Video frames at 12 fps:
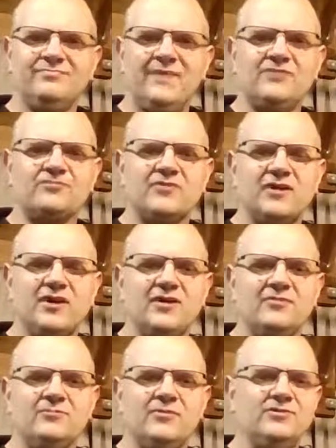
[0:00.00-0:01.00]

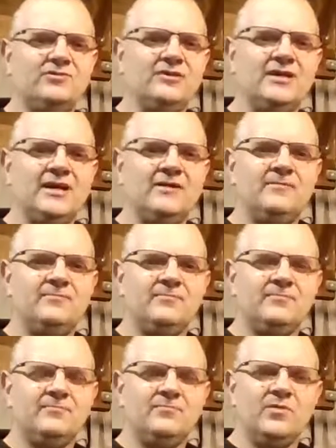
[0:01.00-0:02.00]
patreon when you can get
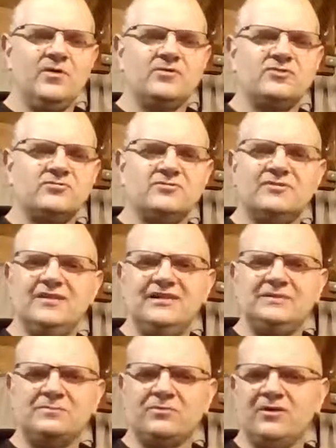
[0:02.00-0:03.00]
merch through
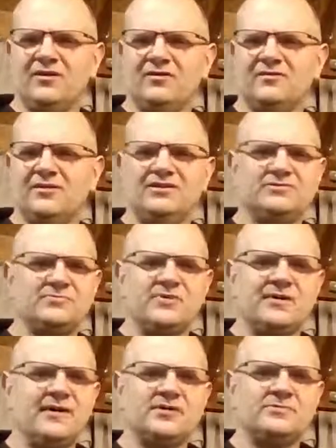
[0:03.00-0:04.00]
Teespring.
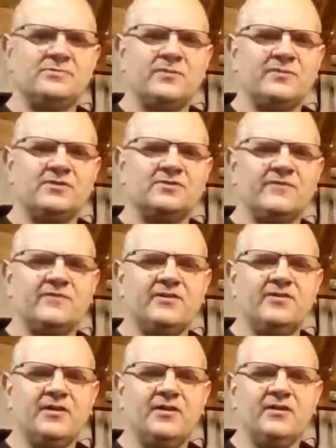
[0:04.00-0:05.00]
Teespring has pretty much
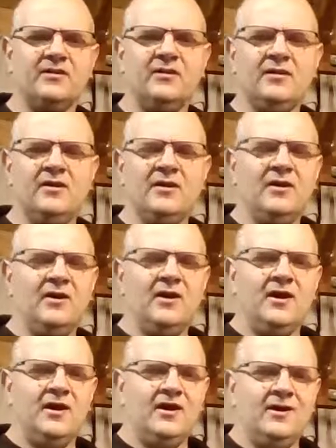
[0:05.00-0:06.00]
everything,
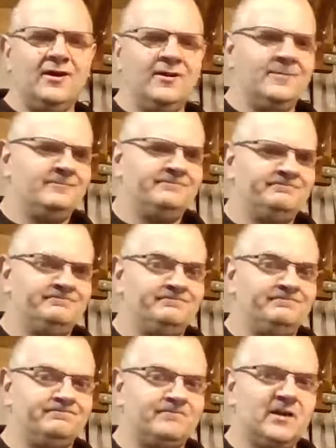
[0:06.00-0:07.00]
and
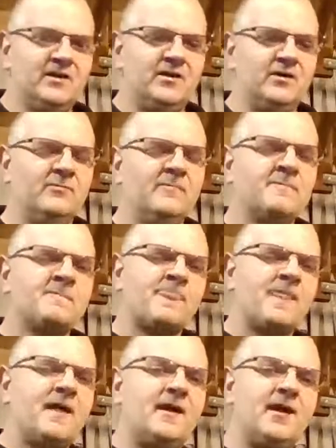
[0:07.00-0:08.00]
you know,
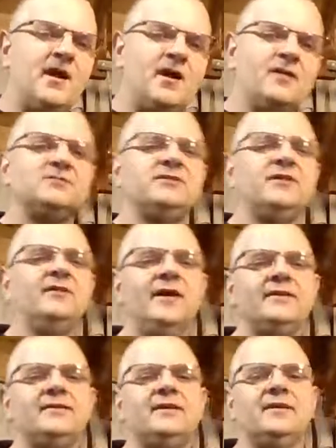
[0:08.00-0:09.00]
and I'd honestly
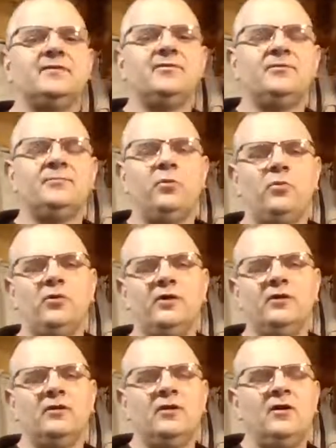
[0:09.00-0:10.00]
like to get to the
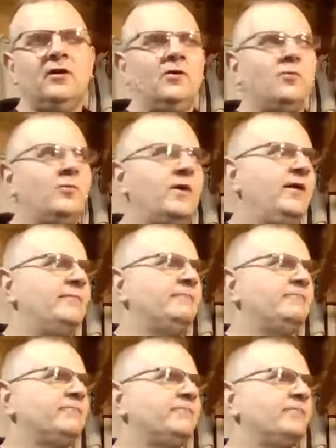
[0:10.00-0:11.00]
point,
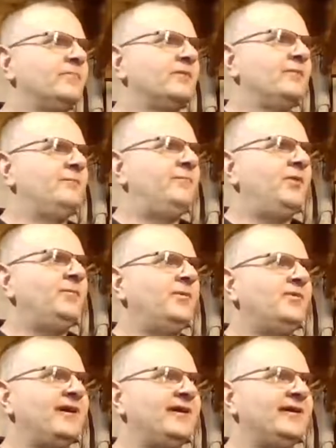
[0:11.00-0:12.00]
and
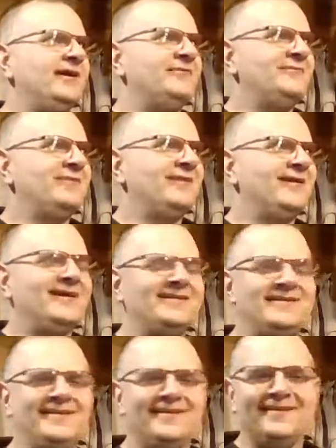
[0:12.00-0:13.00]
Bobo kind of gave me the
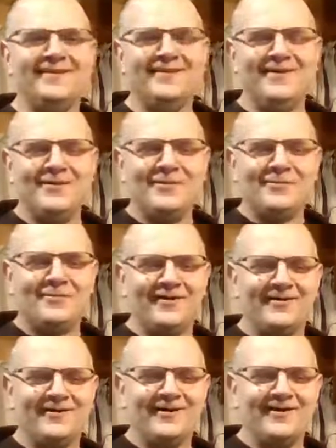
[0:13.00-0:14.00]
idea
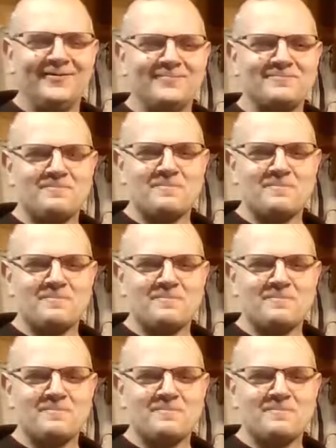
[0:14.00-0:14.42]
where uh,